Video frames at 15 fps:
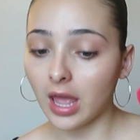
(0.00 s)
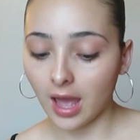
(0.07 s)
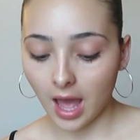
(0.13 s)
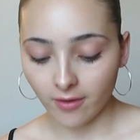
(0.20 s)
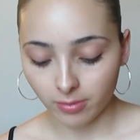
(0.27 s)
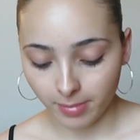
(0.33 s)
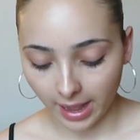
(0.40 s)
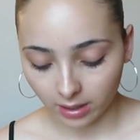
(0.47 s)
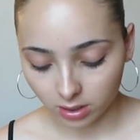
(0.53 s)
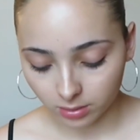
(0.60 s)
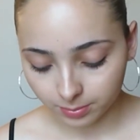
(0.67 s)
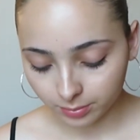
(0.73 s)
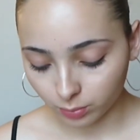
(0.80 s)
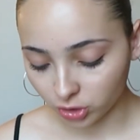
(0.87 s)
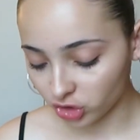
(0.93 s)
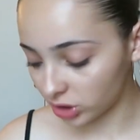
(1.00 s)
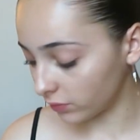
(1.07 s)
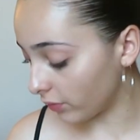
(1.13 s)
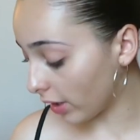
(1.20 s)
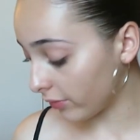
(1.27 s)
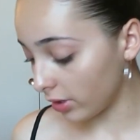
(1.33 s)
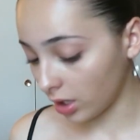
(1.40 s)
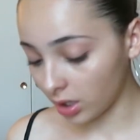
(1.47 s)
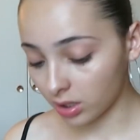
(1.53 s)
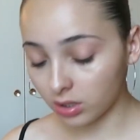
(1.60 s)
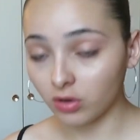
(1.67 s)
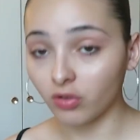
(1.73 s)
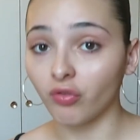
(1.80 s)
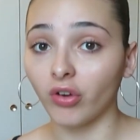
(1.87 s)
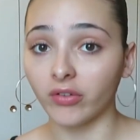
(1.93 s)
have a backup, which is very,
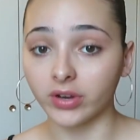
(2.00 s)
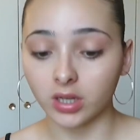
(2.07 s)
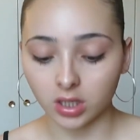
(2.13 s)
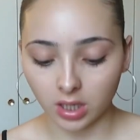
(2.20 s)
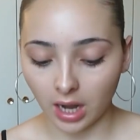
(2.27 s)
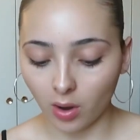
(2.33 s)
very good.